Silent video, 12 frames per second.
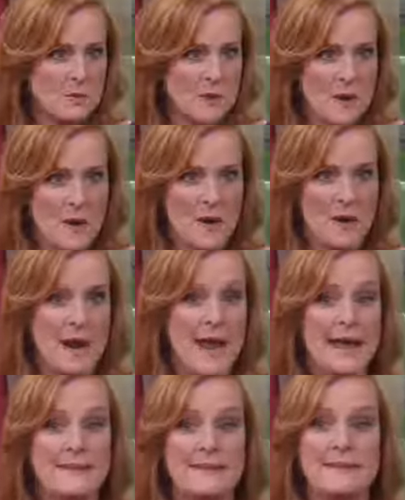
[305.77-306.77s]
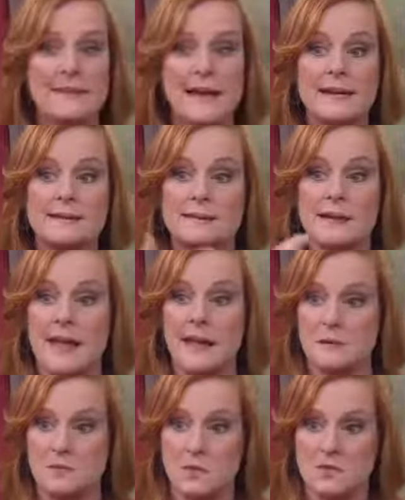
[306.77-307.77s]
we are and yes,
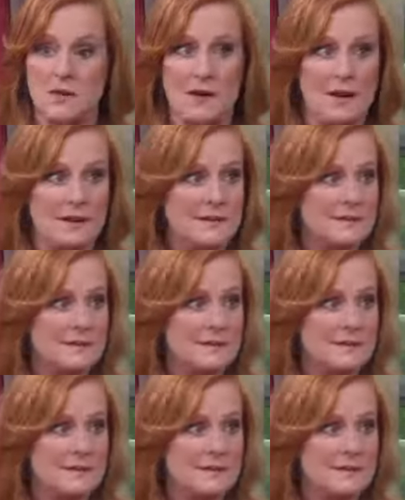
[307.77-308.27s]
and move on?